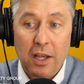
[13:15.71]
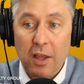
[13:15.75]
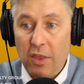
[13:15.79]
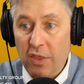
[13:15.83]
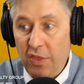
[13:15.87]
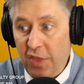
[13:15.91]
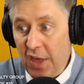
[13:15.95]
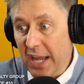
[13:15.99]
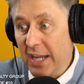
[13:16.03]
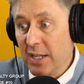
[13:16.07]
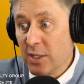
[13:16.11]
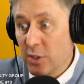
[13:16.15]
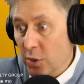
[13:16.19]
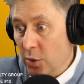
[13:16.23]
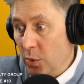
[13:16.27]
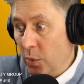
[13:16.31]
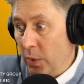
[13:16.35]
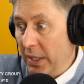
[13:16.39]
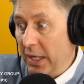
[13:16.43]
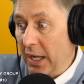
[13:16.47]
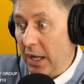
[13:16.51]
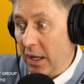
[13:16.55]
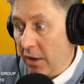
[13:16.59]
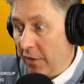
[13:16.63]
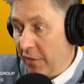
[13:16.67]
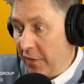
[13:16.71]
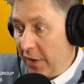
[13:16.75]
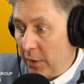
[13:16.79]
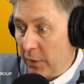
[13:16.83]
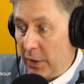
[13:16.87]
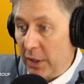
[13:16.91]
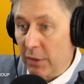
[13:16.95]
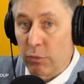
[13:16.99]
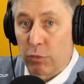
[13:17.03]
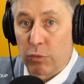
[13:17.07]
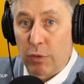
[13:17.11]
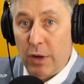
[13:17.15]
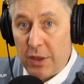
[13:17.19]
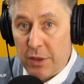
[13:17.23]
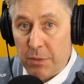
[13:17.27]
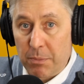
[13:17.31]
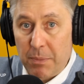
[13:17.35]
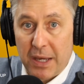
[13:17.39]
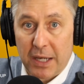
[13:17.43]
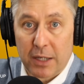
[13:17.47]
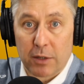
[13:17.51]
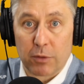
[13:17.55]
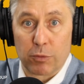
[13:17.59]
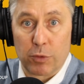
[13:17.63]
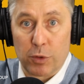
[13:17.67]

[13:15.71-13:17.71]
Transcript: They do it in a very rhythmic,